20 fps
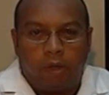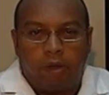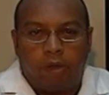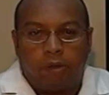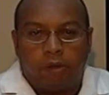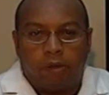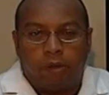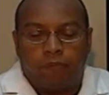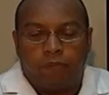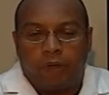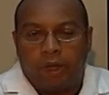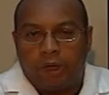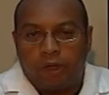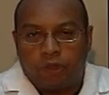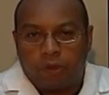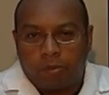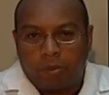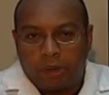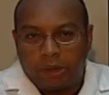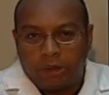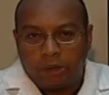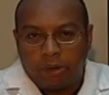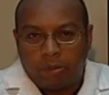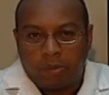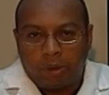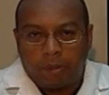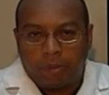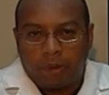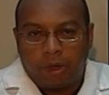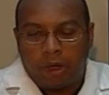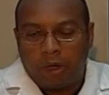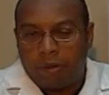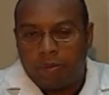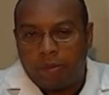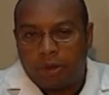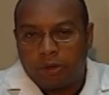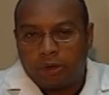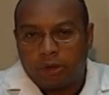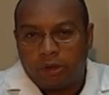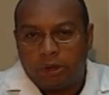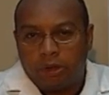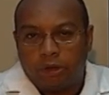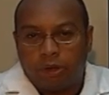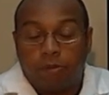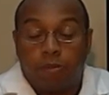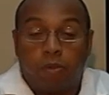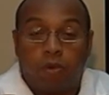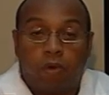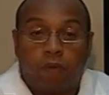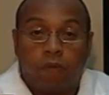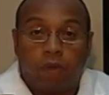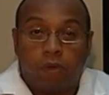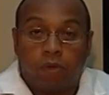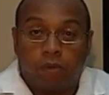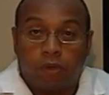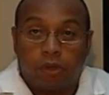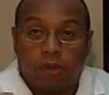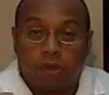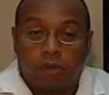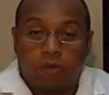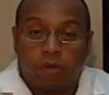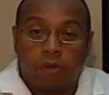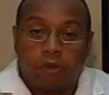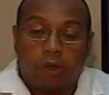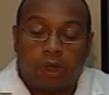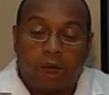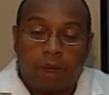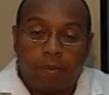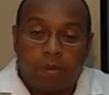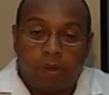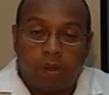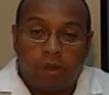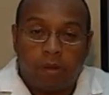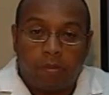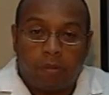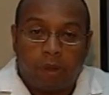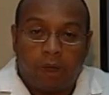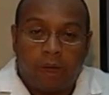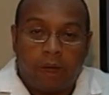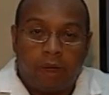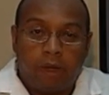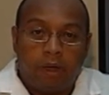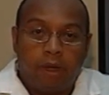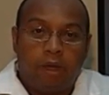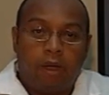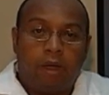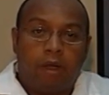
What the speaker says: The advantage of placing the implant behind the muscle is that more of your own tissue is on top of the implant,